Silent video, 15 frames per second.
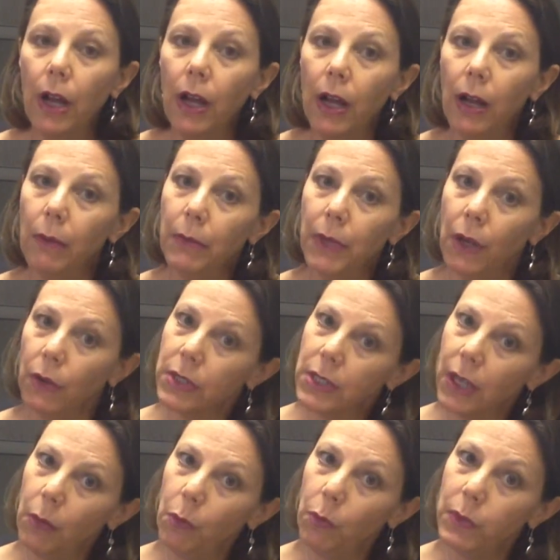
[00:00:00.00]
You know,
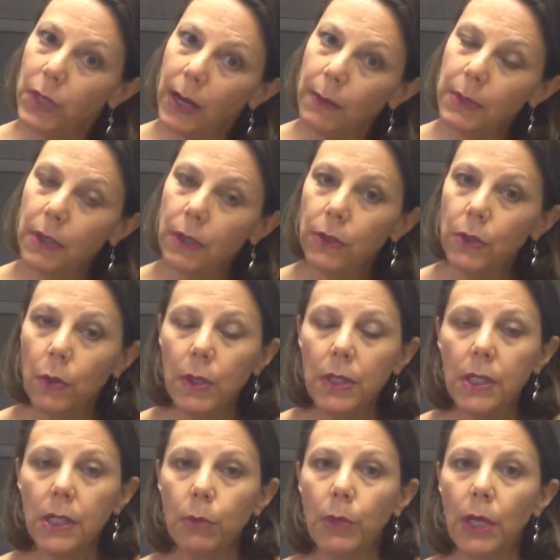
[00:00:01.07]
sometimes they'll do it,
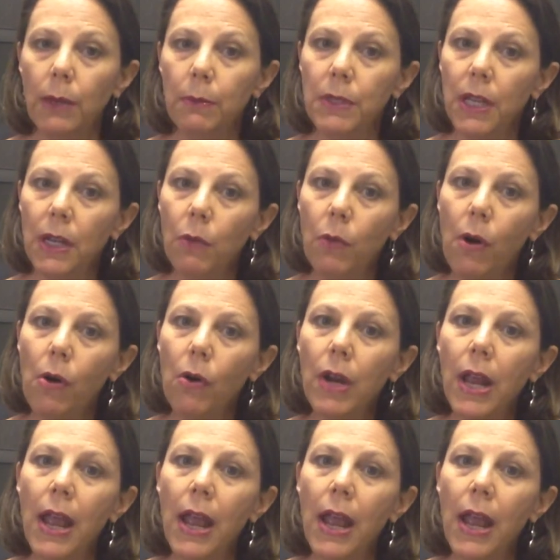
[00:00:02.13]
sometimes they won't.